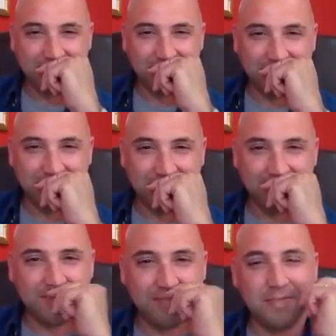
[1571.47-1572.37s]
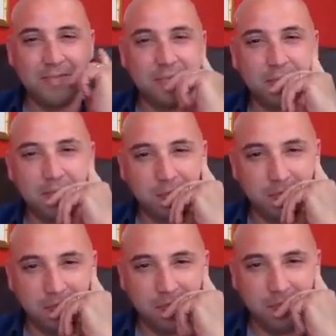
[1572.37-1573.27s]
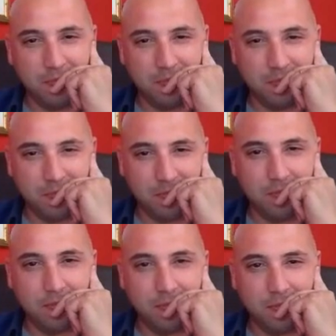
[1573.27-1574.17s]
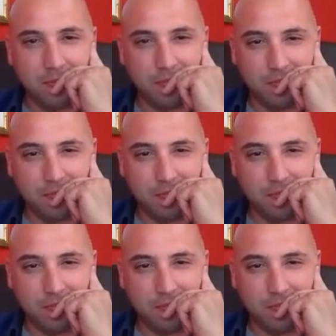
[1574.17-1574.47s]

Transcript: This person isn't speaking.